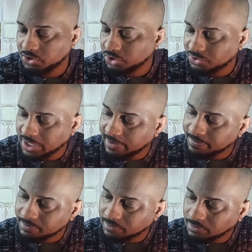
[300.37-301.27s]
do you
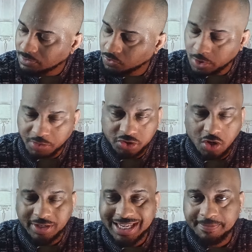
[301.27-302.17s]
think Ripple's
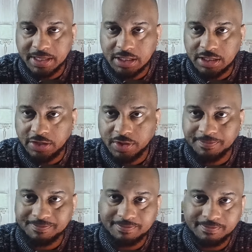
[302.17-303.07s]
keeping in secret?
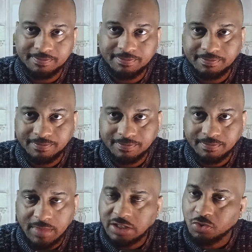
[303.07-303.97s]

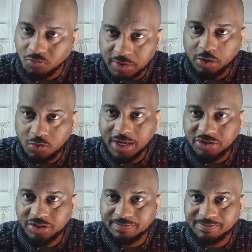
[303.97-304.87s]
That's a real
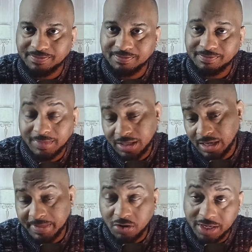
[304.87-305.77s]
question. And
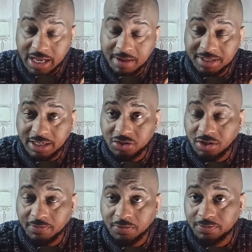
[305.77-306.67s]
let me know in the comment section
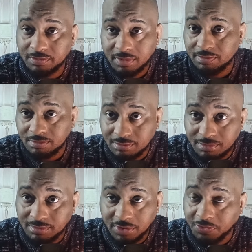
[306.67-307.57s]
if you
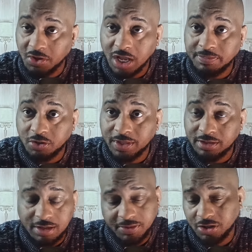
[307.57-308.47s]
feel up to it.
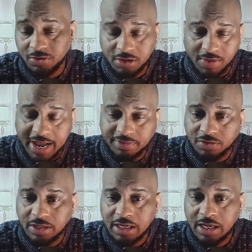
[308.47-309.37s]
It's up to you. You don't have
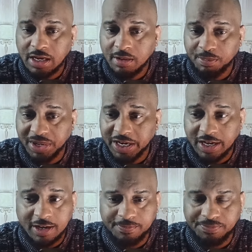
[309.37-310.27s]
to. But
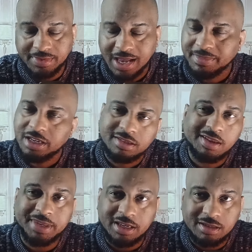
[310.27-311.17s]
how
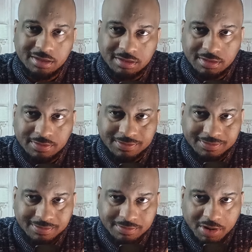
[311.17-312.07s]
many
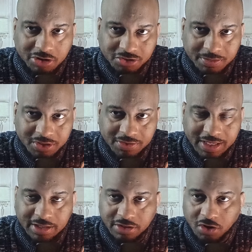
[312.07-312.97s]
partnerships do you
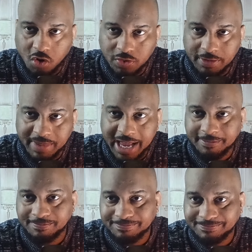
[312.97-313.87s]
think that they're holding back?
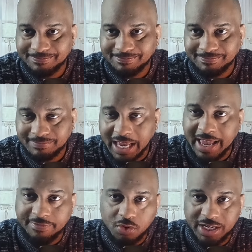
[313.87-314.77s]
They
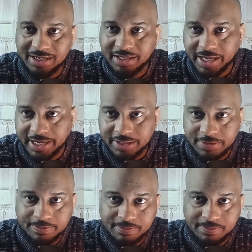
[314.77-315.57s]
have on NDAs.